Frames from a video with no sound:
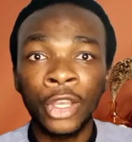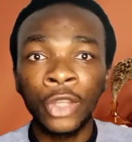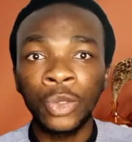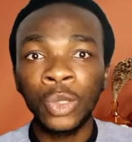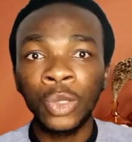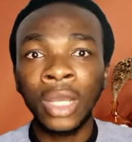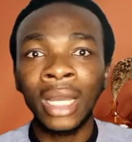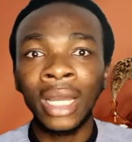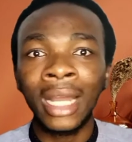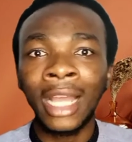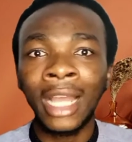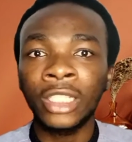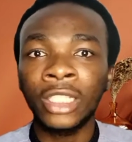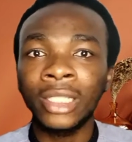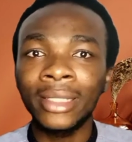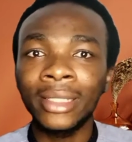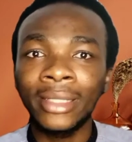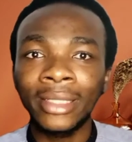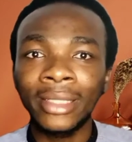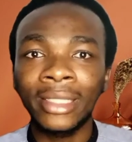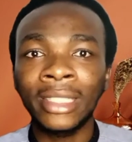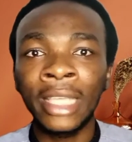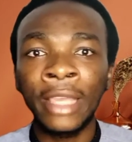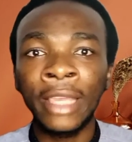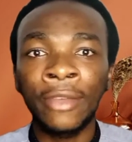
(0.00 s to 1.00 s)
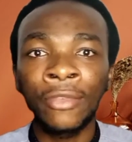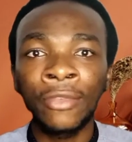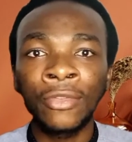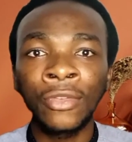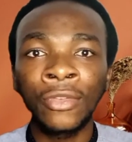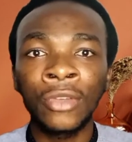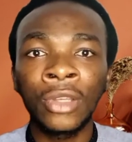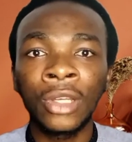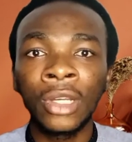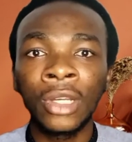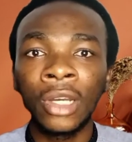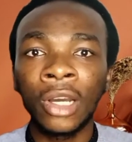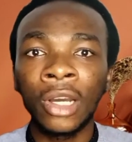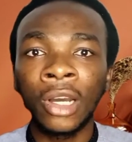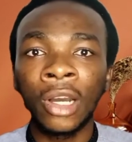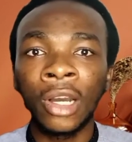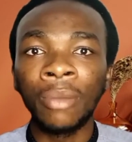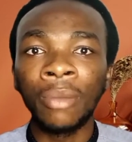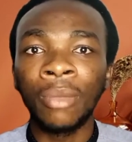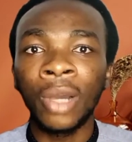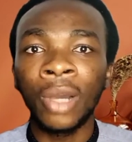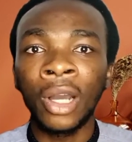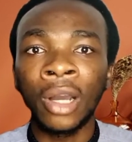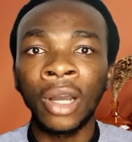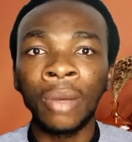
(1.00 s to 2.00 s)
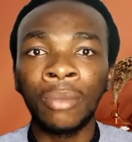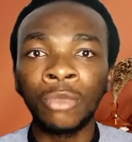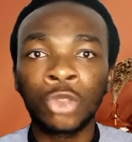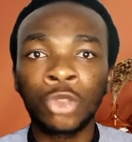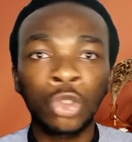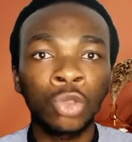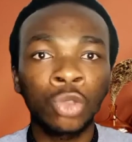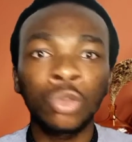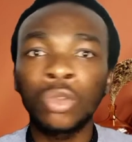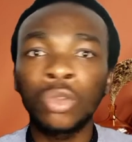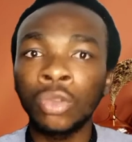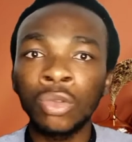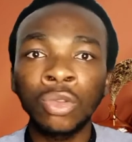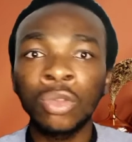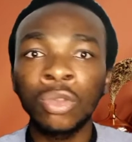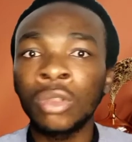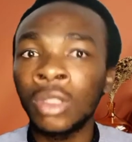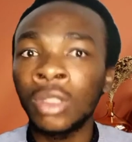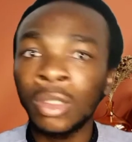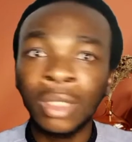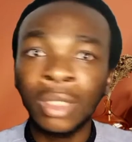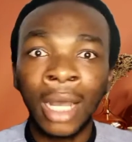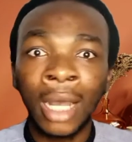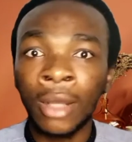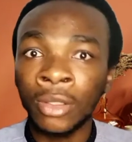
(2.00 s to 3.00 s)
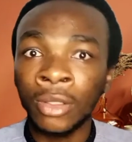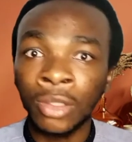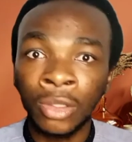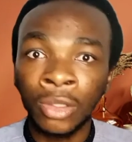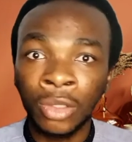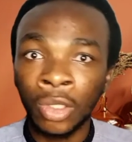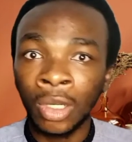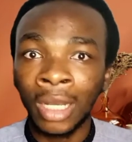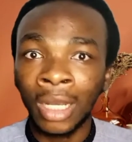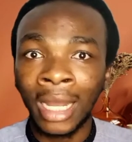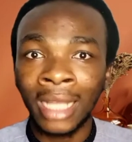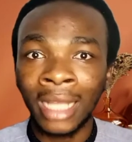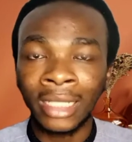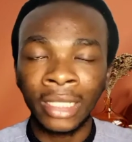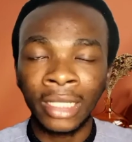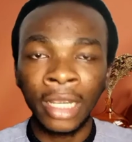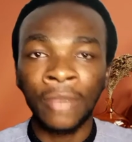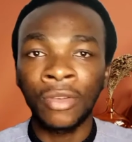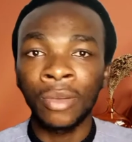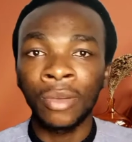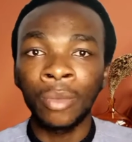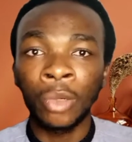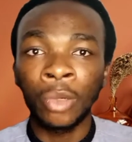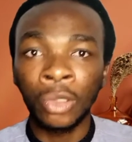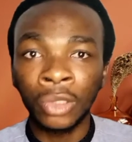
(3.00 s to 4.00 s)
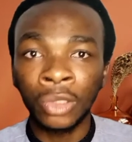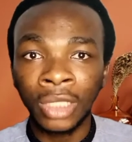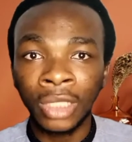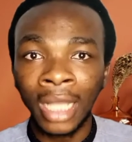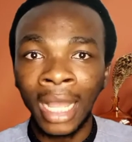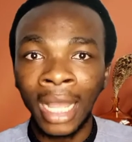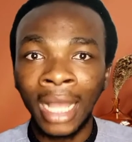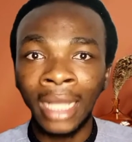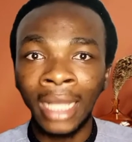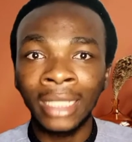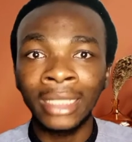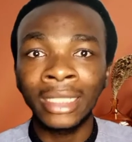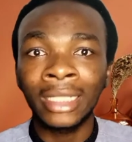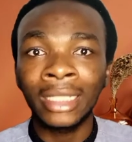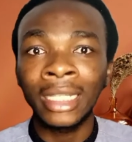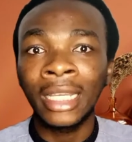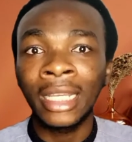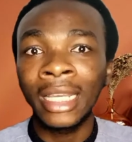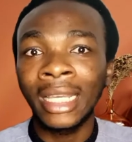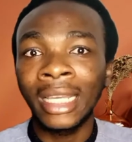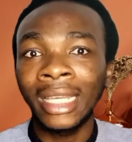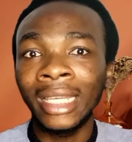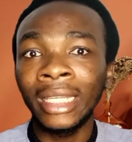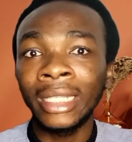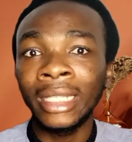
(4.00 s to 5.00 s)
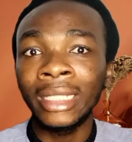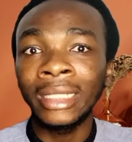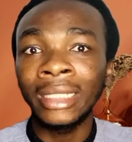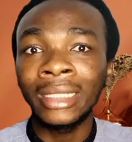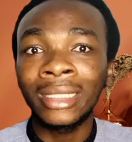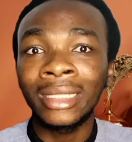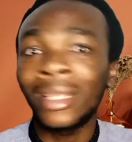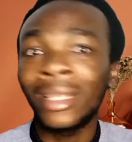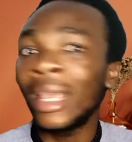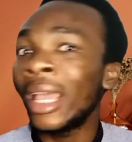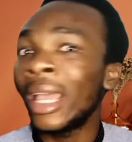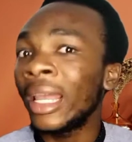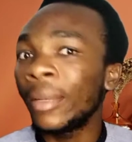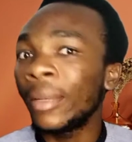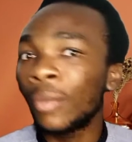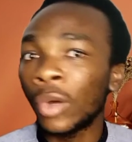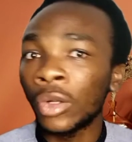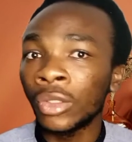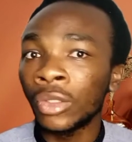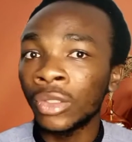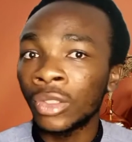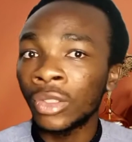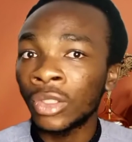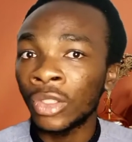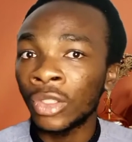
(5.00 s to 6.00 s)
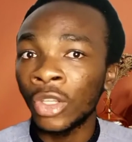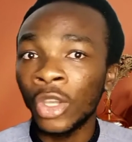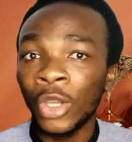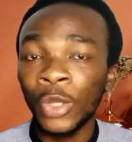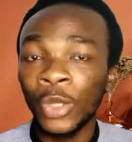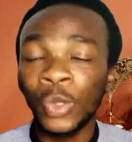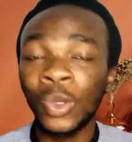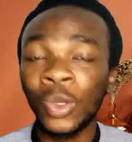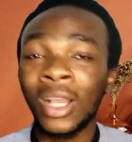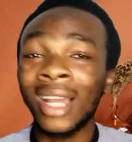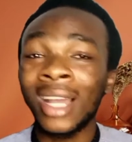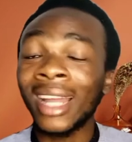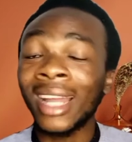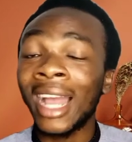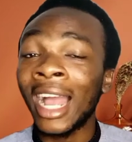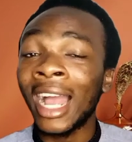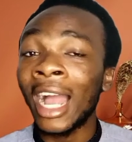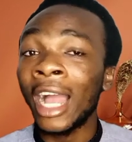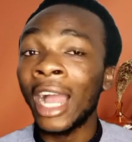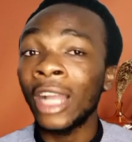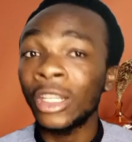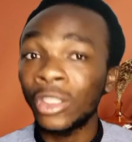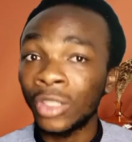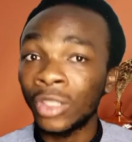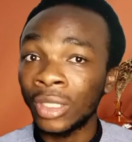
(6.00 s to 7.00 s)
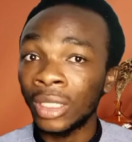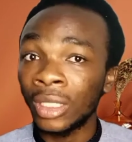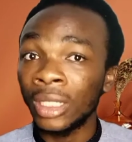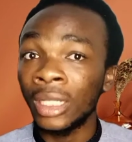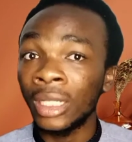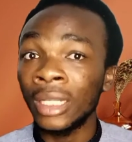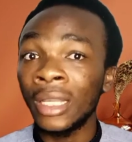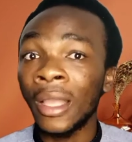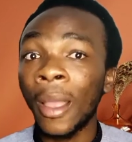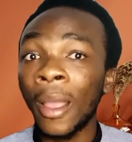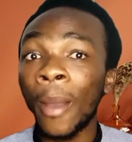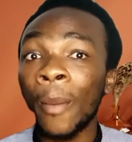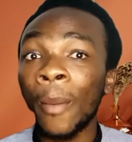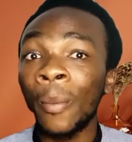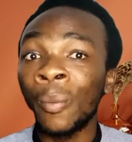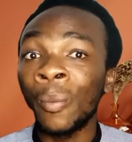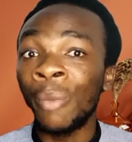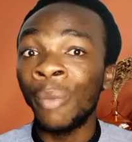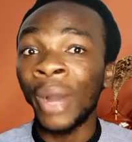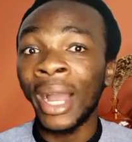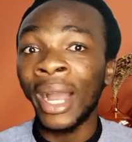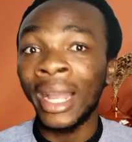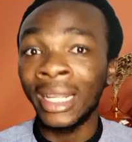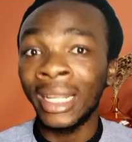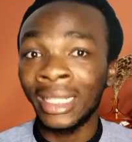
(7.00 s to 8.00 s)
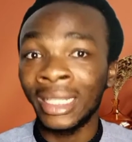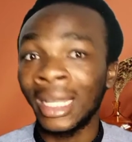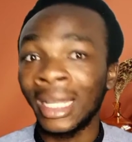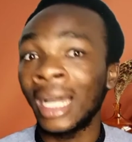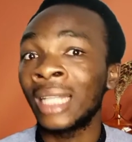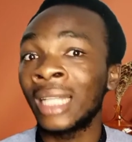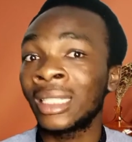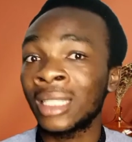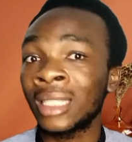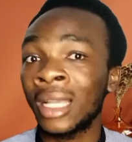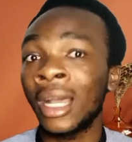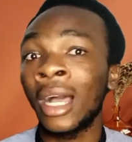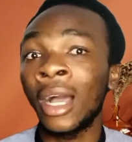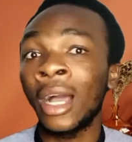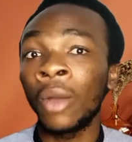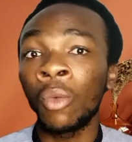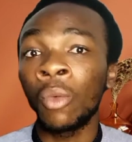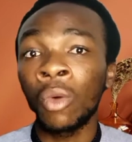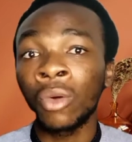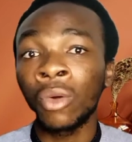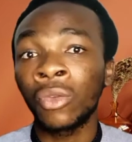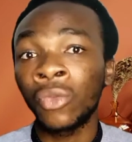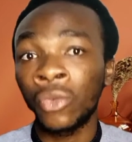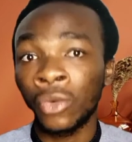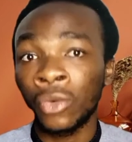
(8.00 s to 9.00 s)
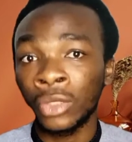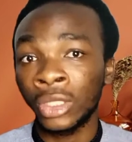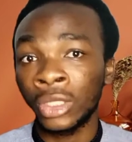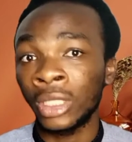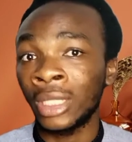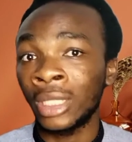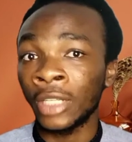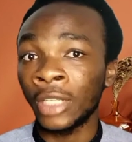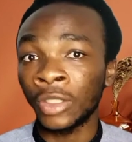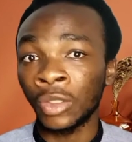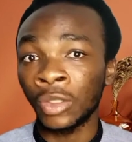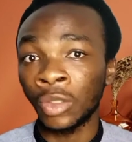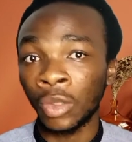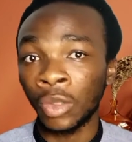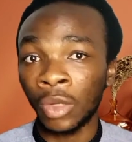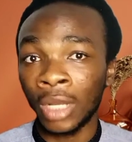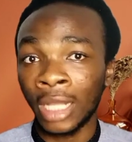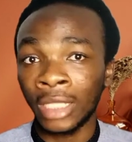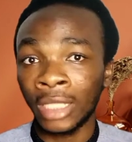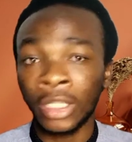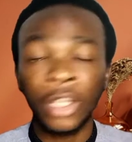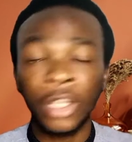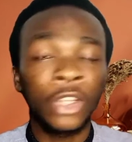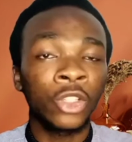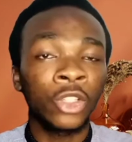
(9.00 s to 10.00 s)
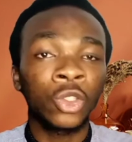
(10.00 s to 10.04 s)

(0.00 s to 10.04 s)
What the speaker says: you can actually save $2,000 every month, and in 10 months you can actually buy that car worth $40,000.